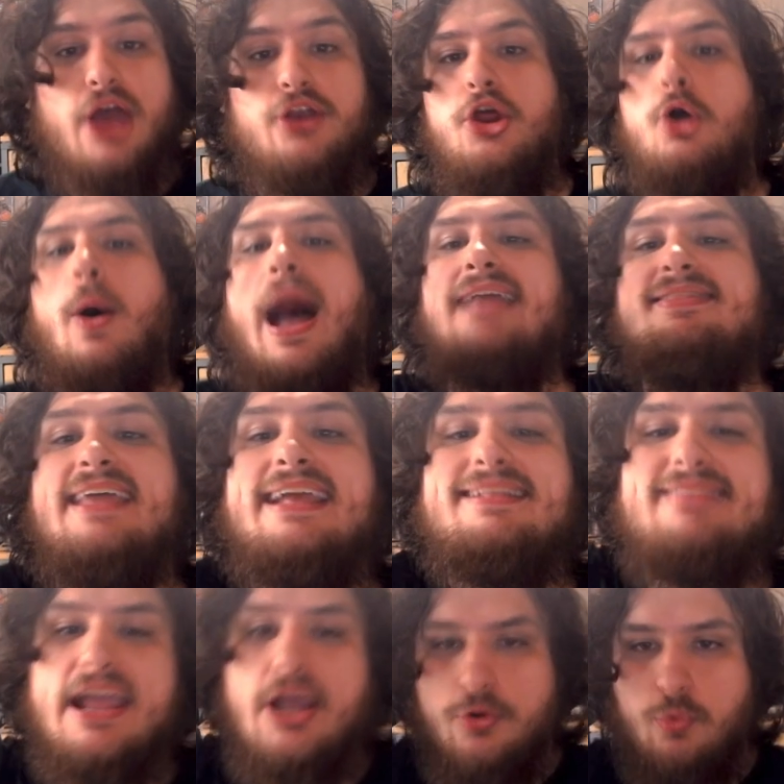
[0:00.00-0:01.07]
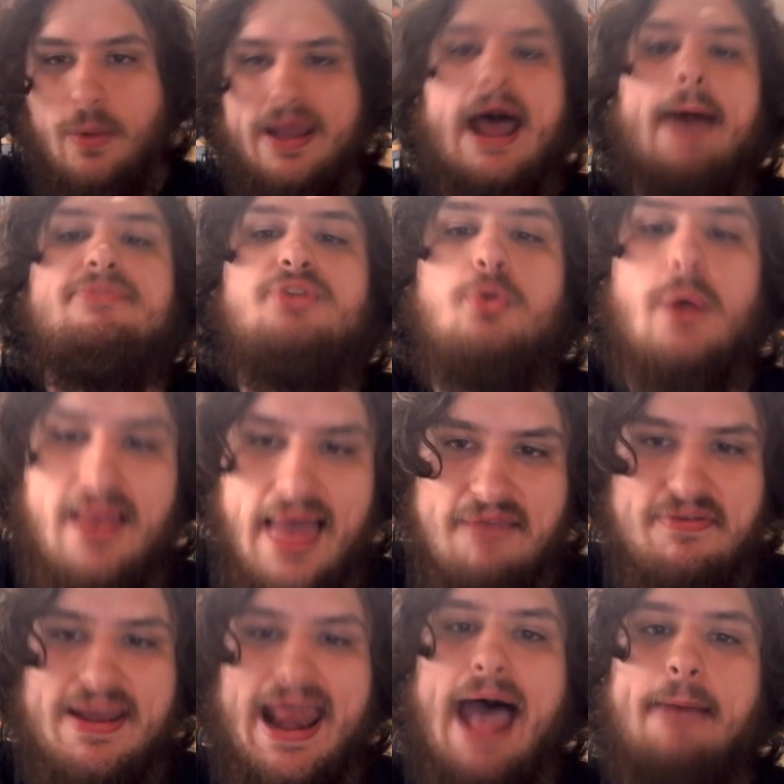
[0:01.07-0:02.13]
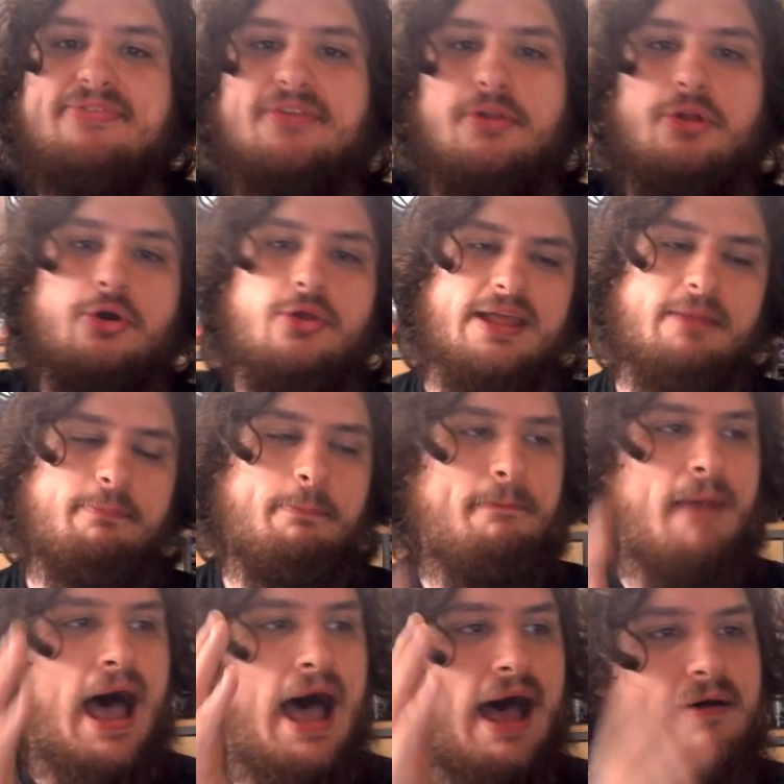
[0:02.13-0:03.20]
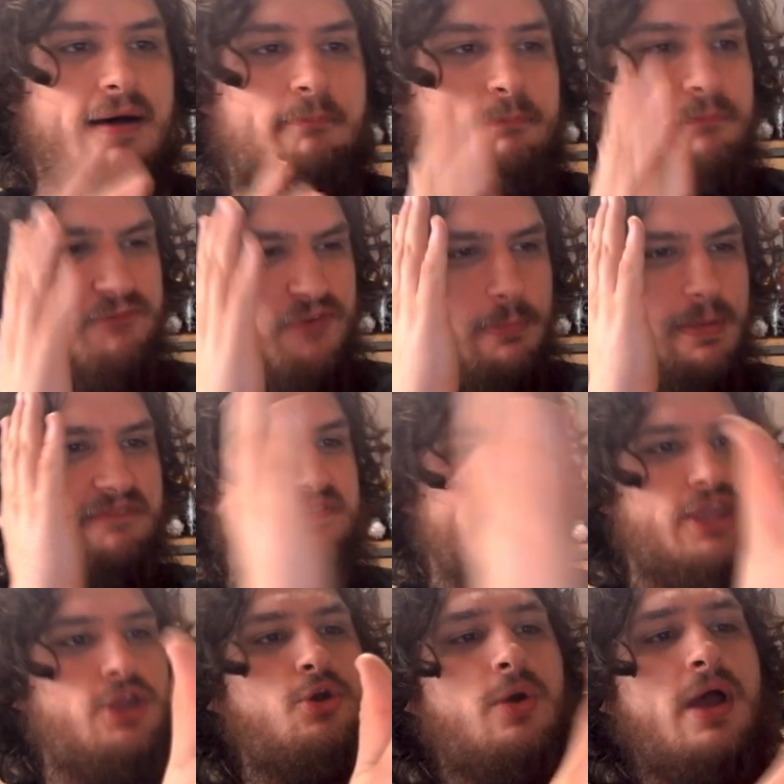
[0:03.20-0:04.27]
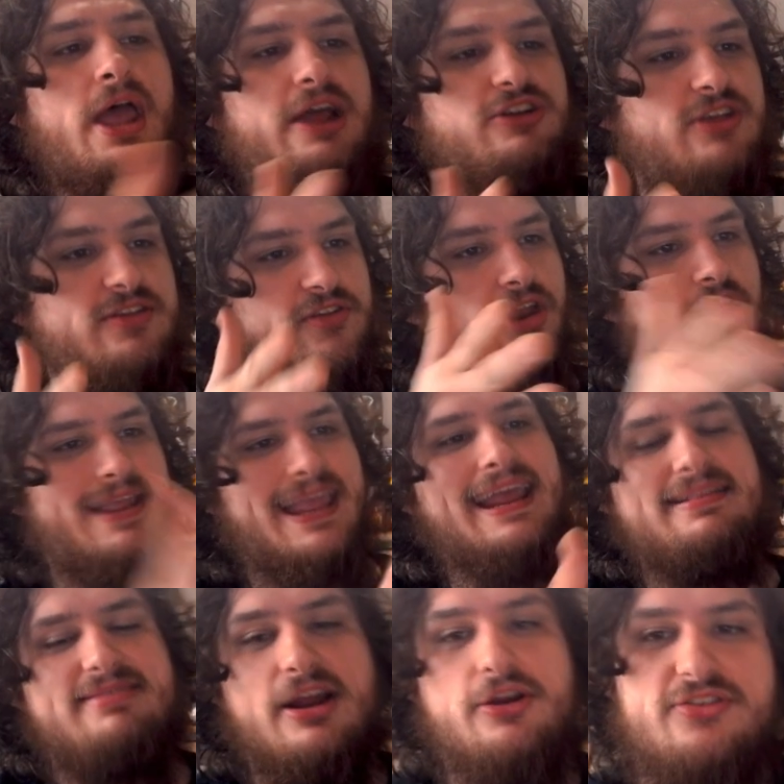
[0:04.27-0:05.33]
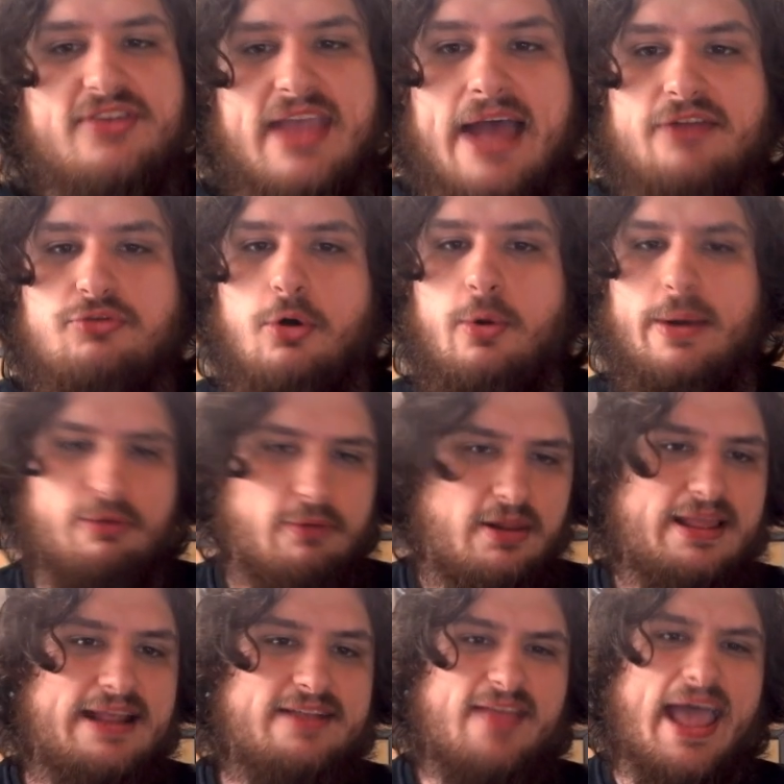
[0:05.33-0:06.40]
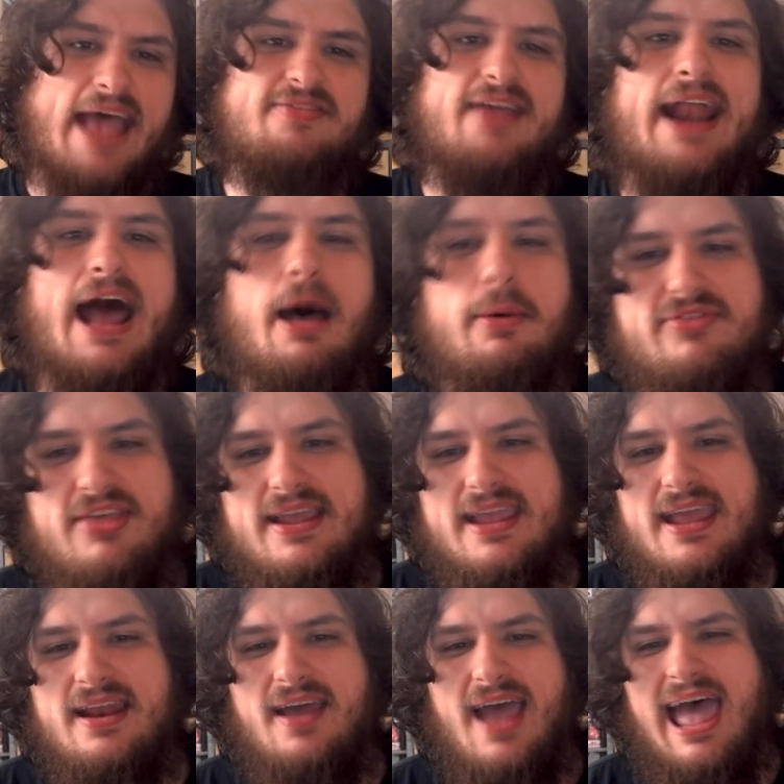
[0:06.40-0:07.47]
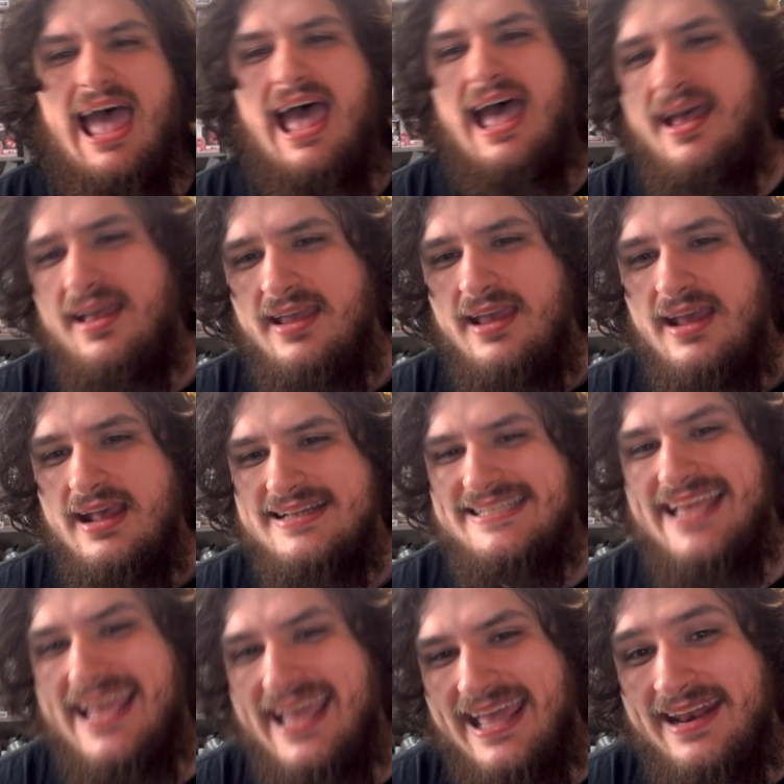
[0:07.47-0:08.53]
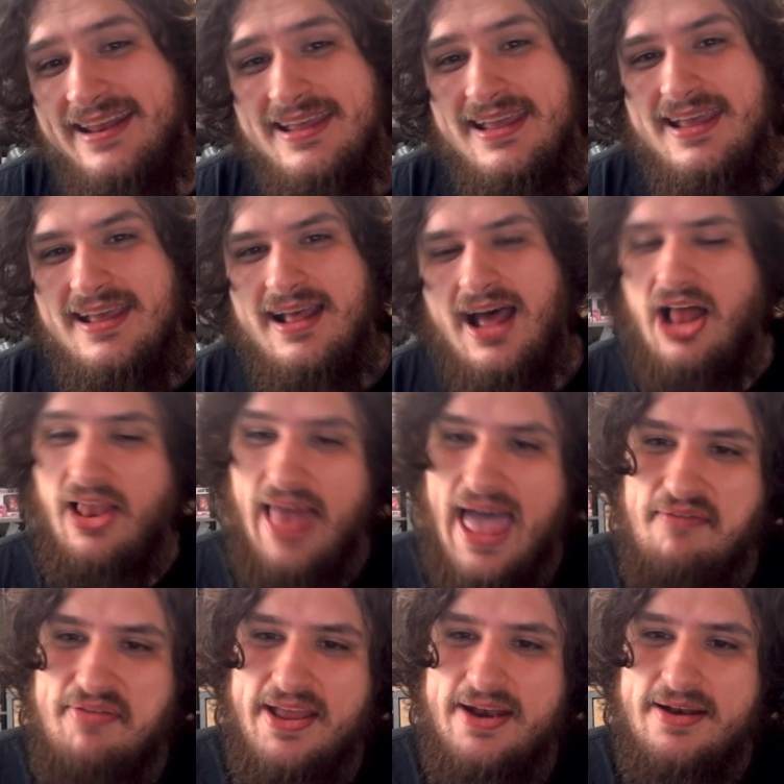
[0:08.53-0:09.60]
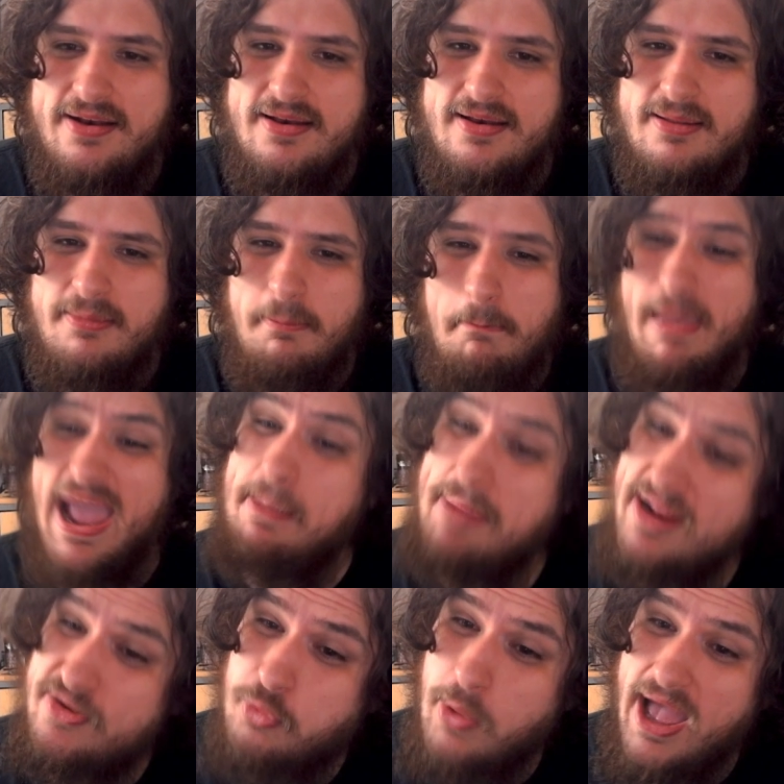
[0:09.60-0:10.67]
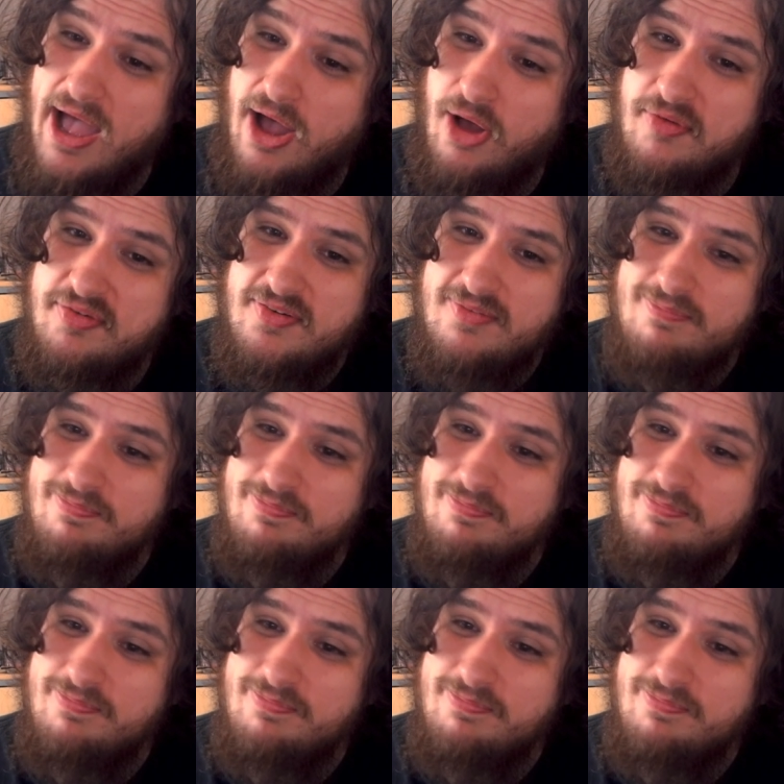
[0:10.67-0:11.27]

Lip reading: Do I think they could win up to 11? Absolutely. From a view, just looking at their schedule when it released last night, I was thinking, 10, 11, maybe 12.